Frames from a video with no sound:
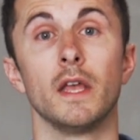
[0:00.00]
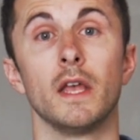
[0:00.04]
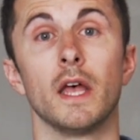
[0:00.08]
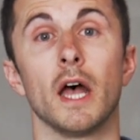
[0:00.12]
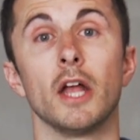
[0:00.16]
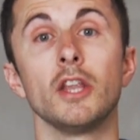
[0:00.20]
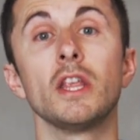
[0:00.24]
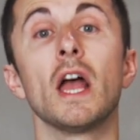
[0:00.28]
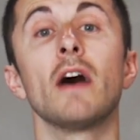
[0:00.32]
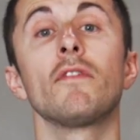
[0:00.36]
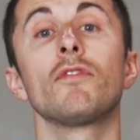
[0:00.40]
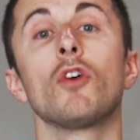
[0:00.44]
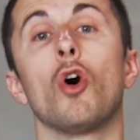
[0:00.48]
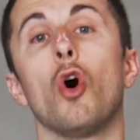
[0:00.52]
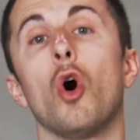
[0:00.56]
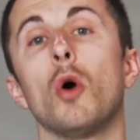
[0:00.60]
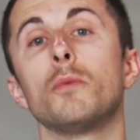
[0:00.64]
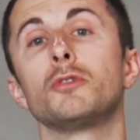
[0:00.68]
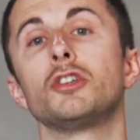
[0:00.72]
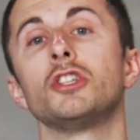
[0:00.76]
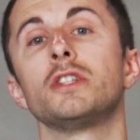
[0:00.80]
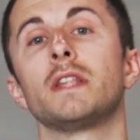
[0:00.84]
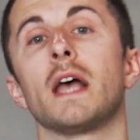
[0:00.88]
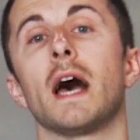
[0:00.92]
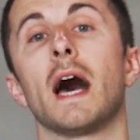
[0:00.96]
and you have the
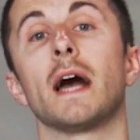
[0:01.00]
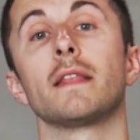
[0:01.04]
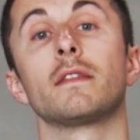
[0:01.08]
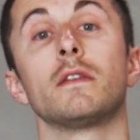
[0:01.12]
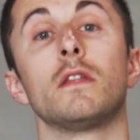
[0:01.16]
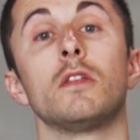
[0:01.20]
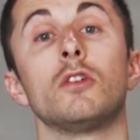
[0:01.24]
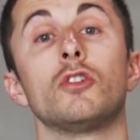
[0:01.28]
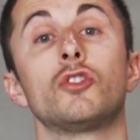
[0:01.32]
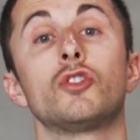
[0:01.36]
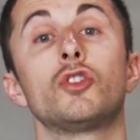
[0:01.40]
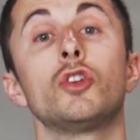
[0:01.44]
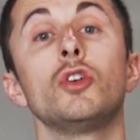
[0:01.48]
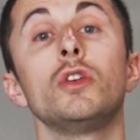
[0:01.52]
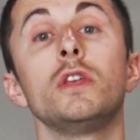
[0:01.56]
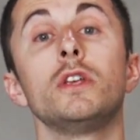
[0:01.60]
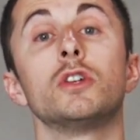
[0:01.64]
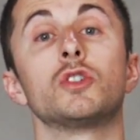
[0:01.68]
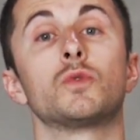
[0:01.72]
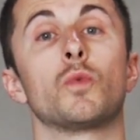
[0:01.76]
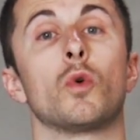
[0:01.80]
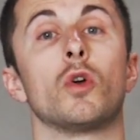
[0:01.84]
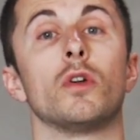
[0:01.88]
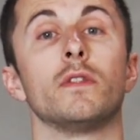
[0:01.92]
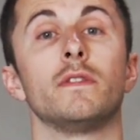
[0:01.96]
option to add another 2
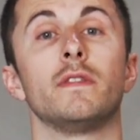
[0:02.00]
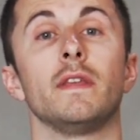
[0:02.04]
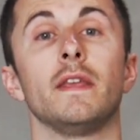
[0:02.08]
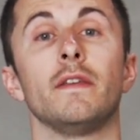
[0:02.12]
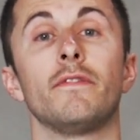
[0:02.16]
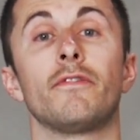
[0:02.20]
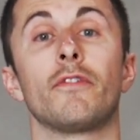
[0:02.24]
years warranty